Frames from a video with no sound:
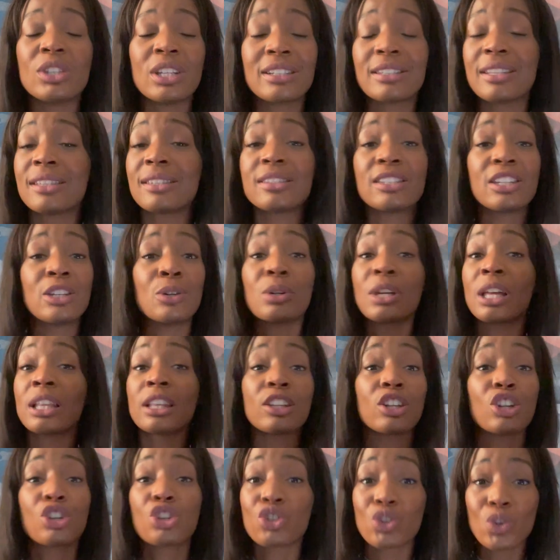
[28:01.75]
to steal, kill,
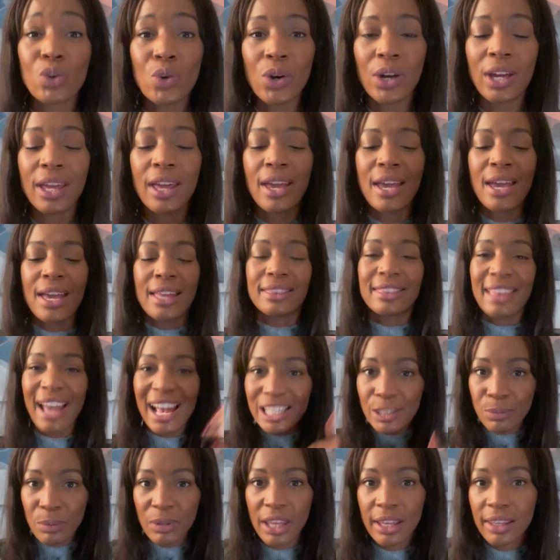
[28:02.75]
and destroy.
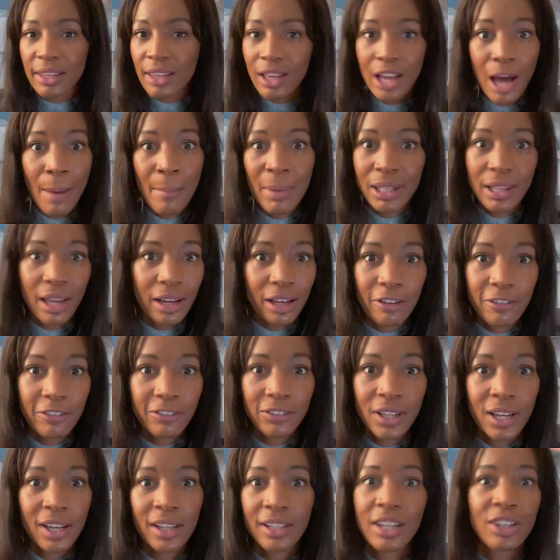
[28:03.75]
That's when they can come in like a
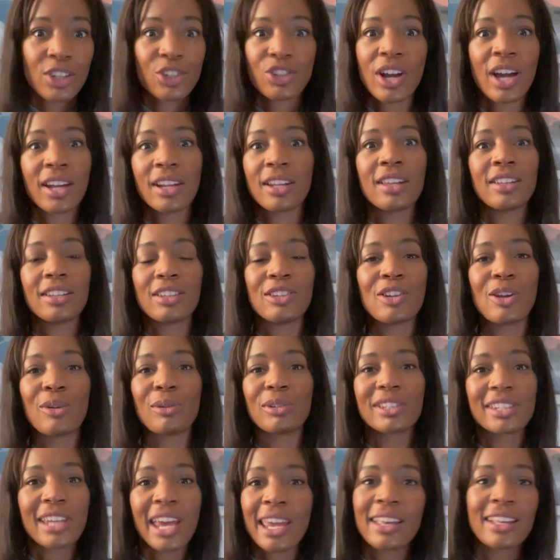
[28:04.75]
flood and try to, you
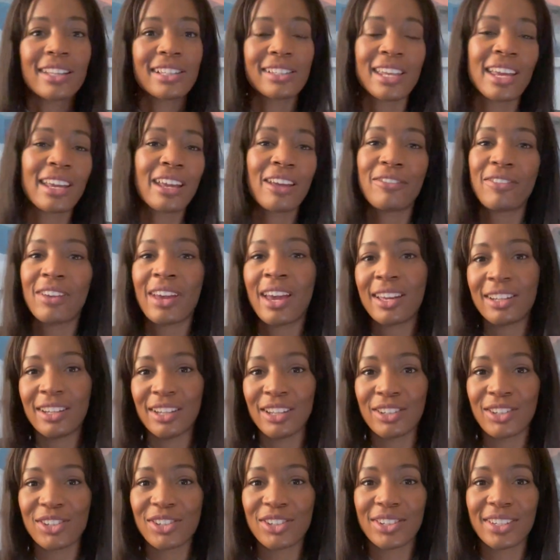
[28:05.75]
know, take
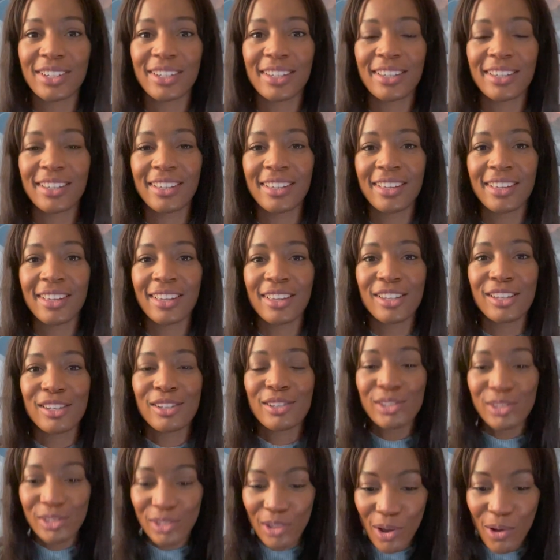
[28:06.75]
advantage.
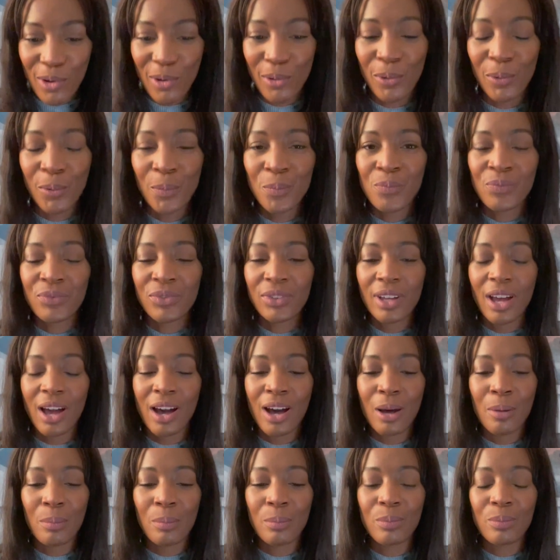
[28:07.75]
So
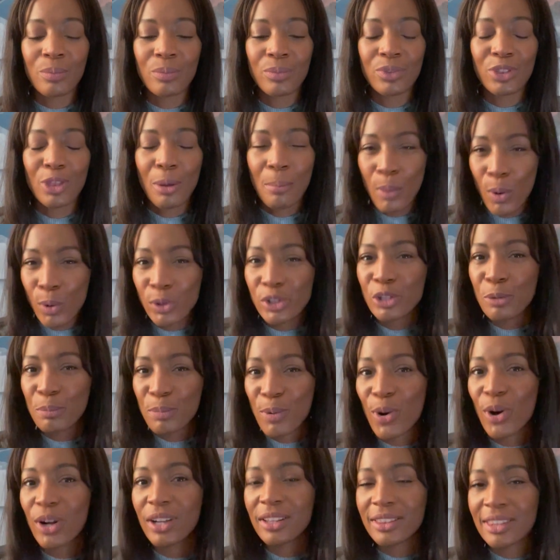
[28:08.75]
the most
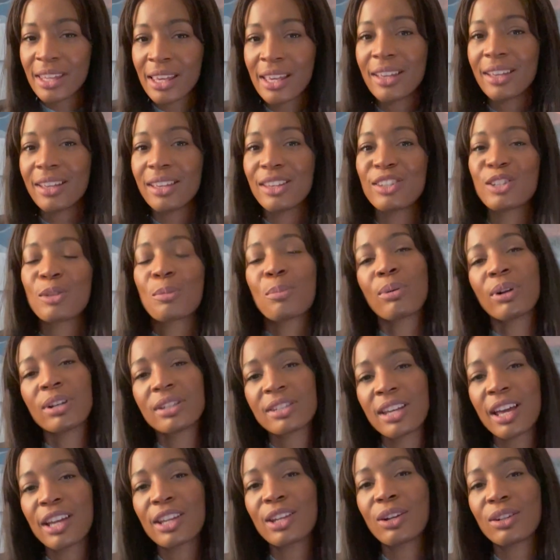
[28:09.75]
important thing is
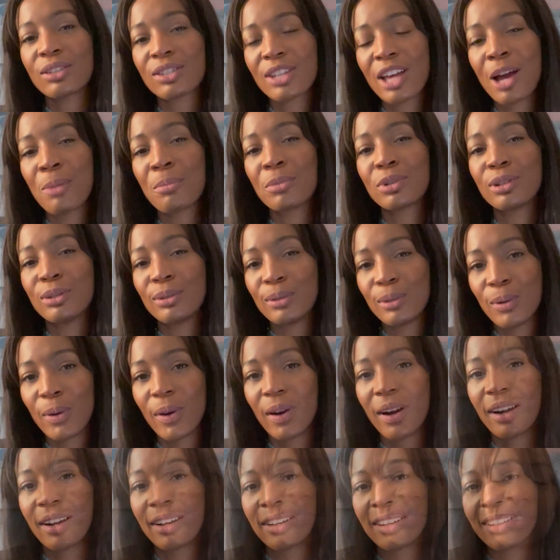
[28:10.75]
protect your time with the
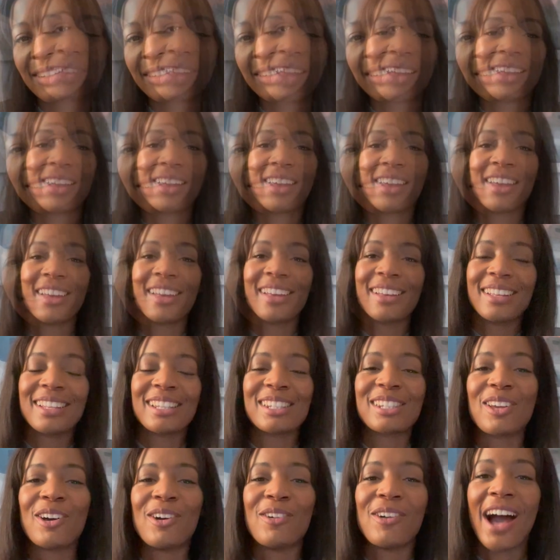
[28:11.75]
Lord.
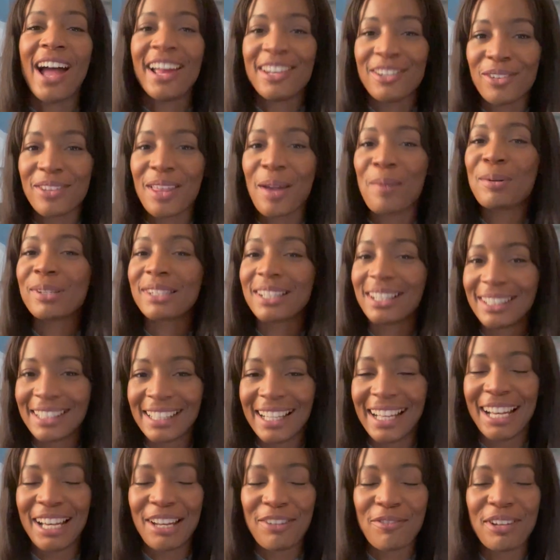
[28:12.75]
So I know that was a
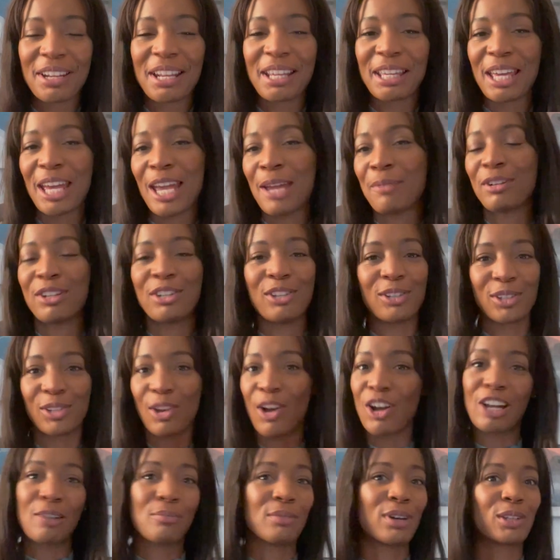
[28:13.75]
lot when it came to just
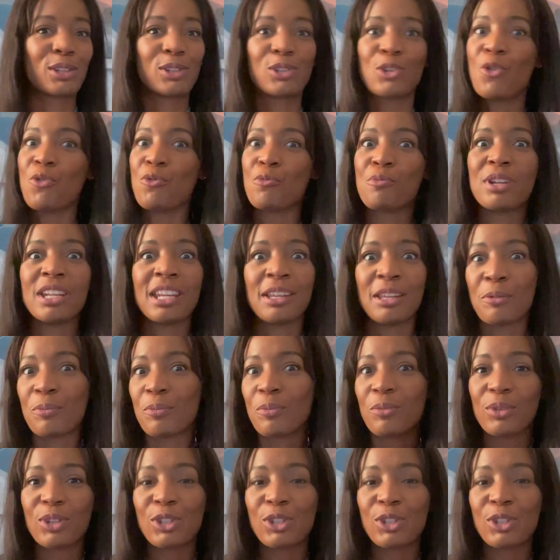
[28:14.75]
talking about so many